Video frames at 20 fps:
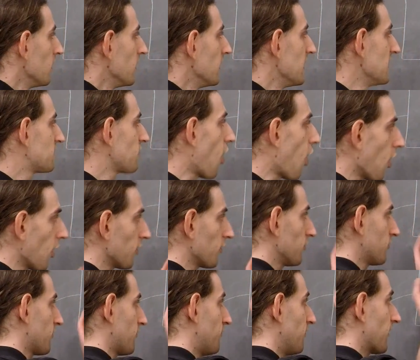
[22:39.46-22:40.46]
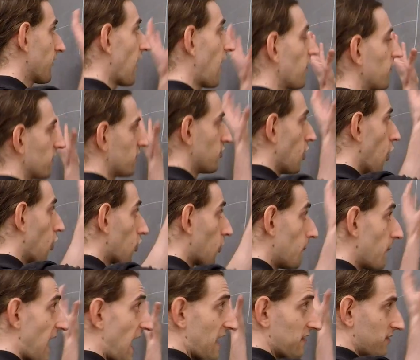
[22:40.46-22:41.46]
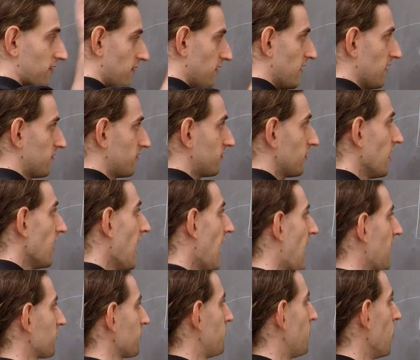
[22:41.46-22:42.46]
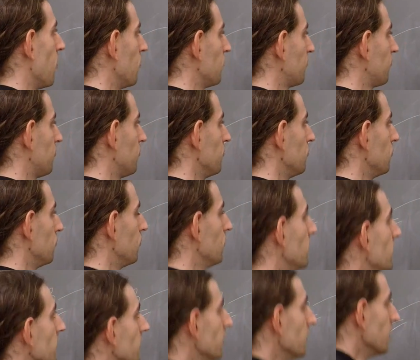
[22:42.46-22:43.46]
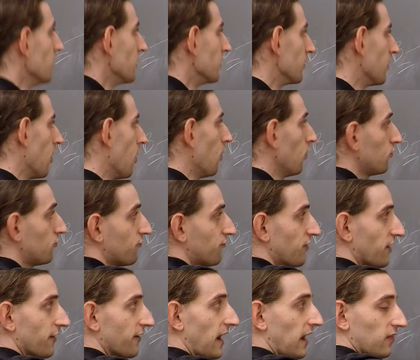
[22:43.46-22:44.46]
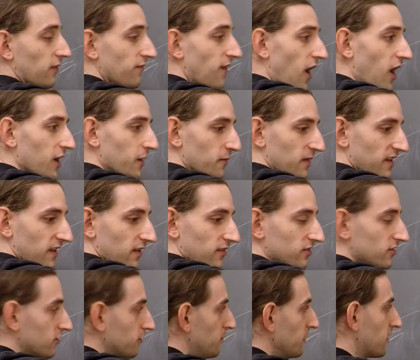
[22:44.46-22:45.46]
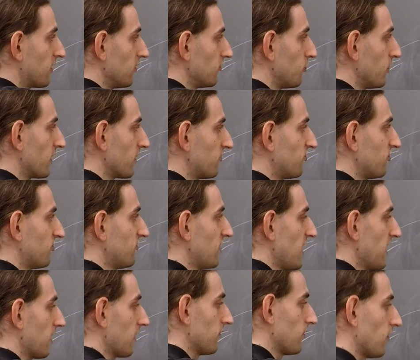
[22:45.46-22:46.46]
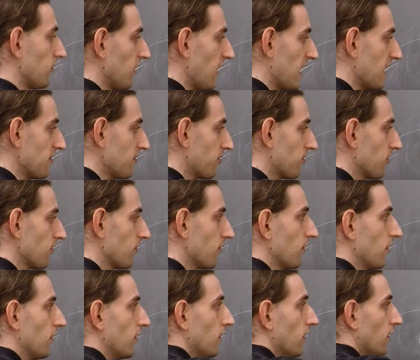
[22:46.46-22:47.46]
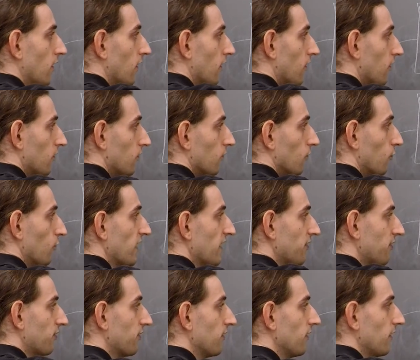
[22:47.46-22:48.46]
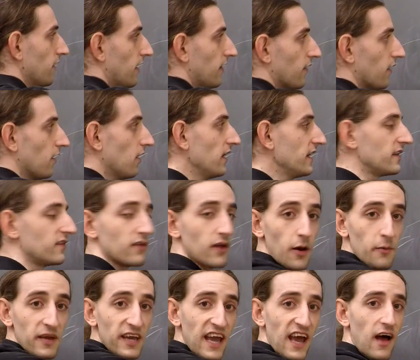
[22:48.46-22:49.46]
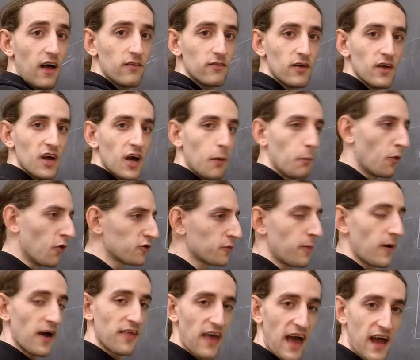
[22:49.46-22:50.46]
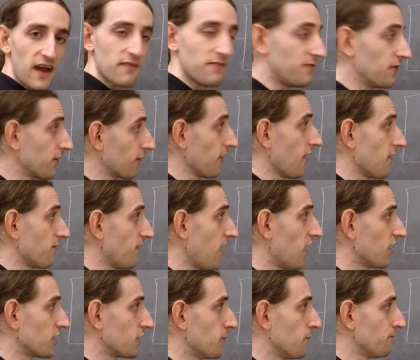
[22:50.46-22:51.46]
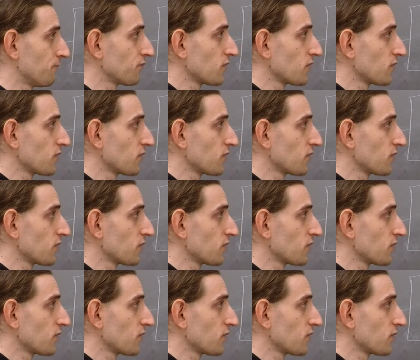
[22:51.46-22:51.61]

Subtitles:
It's harder to figure out the total mass in this as opposed to, you know, figuring out the volume in this, because we could just take the length, width, and the height coming out, multiply that, and figure our volume.